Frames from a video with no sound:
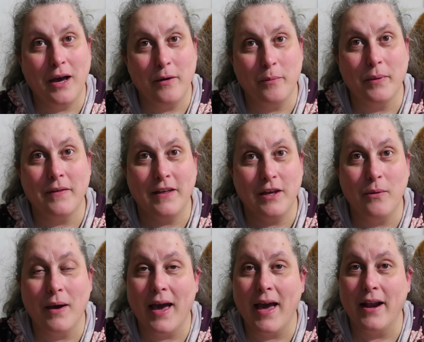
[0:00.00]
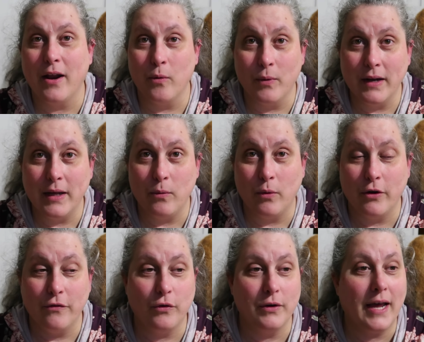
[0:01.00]
hope that you had a really
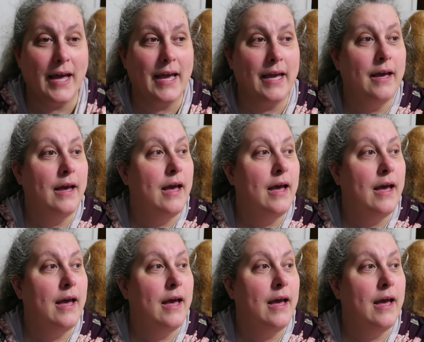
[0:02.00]
wonderful day.